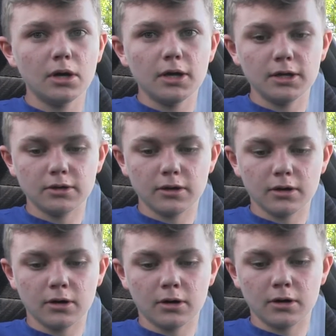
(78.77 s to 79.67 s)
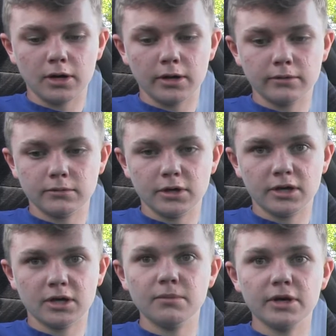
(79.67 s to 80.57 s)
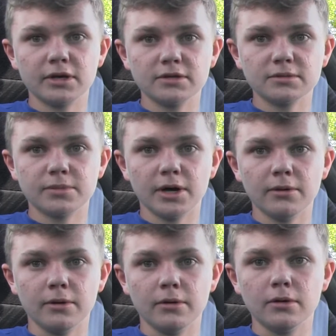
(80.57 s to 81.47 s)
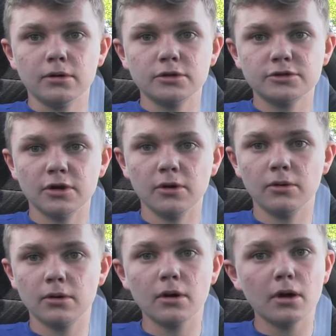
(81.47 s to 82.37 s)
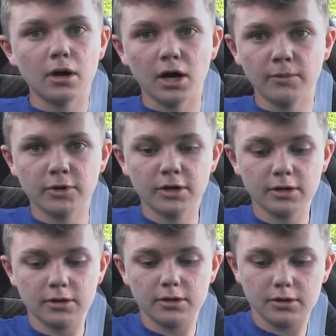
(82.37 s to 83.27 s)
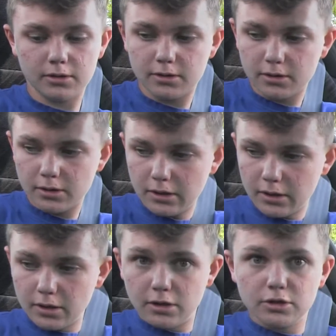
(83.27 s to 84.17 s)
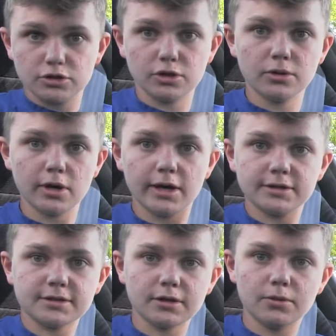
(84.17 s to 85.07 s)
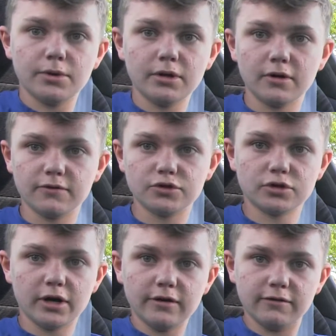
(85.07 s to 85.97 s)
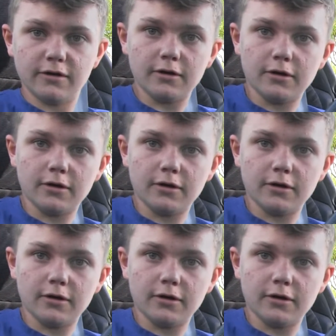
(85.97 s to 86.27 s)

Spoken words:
into the car and getting it making some power. So I'm gonna show you guys a little bit of a drive.